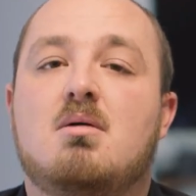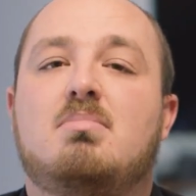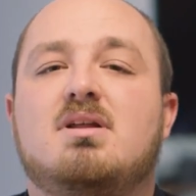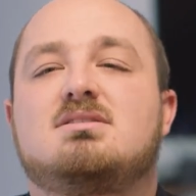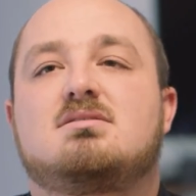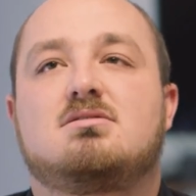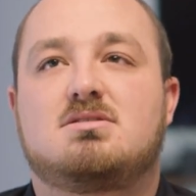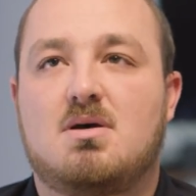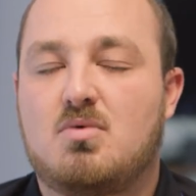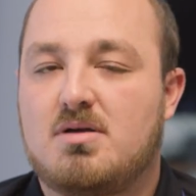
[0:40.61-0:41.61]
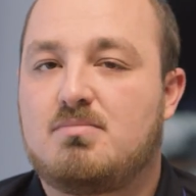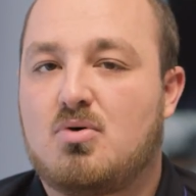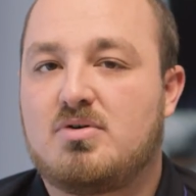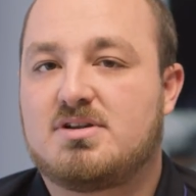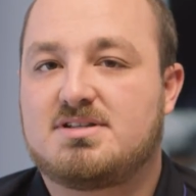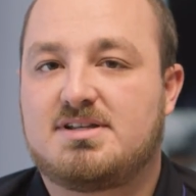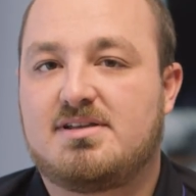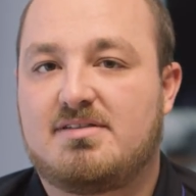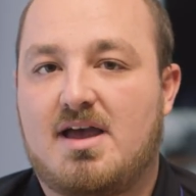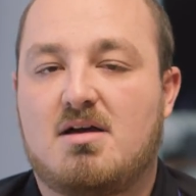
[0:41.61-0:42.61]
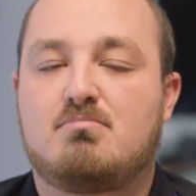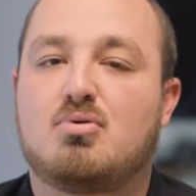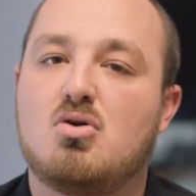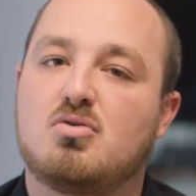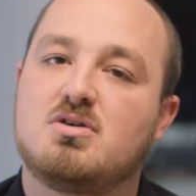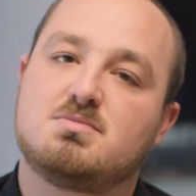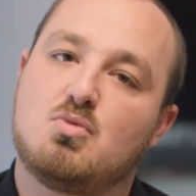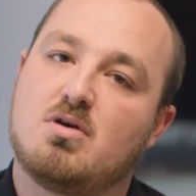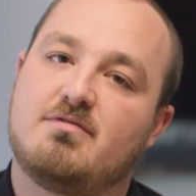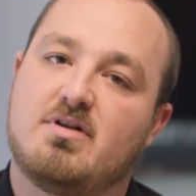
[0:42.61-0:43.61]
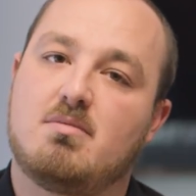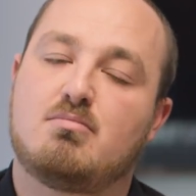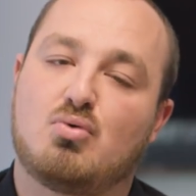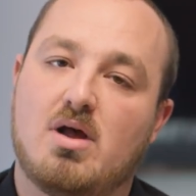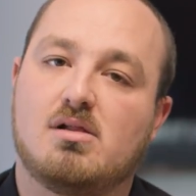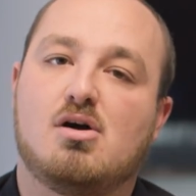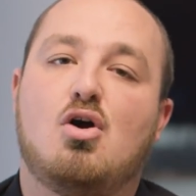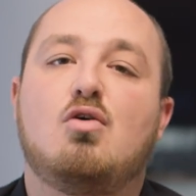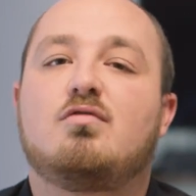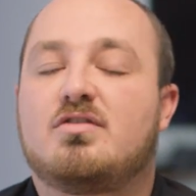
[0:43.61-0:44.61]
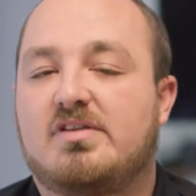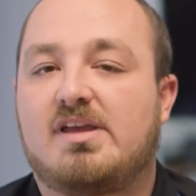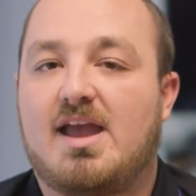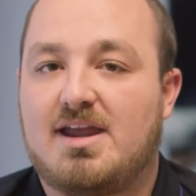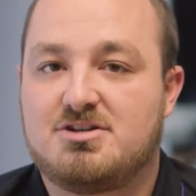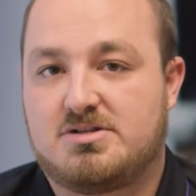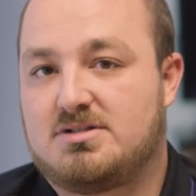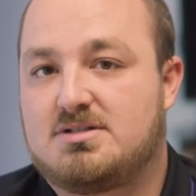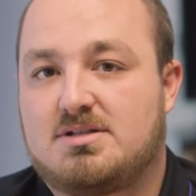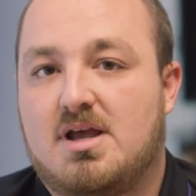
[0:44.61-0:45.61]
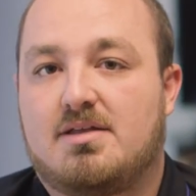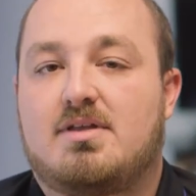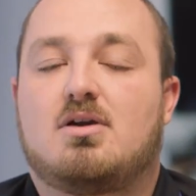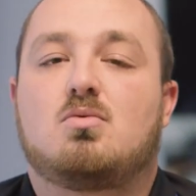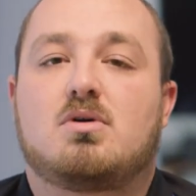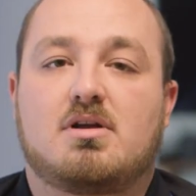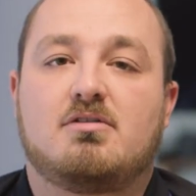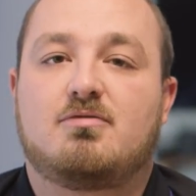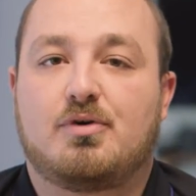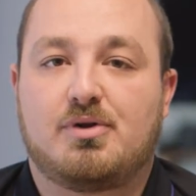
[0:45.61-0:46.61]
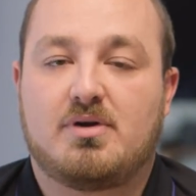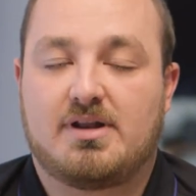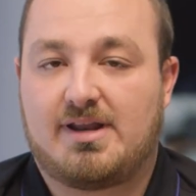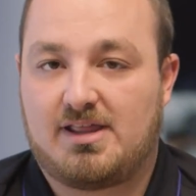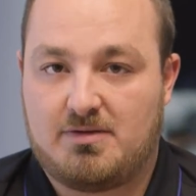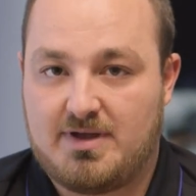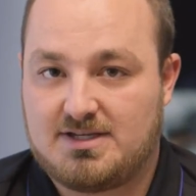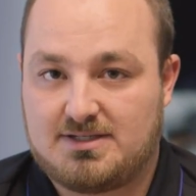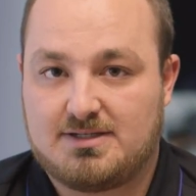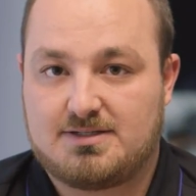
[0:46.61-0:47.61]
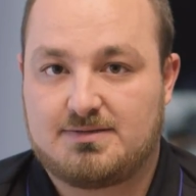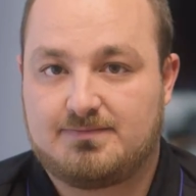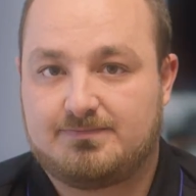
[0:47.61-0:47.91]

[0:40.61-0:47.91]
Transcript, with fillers: but it's somewhat important to see that a broker is more of an umbrella over the agents that are working for you on a daily basis.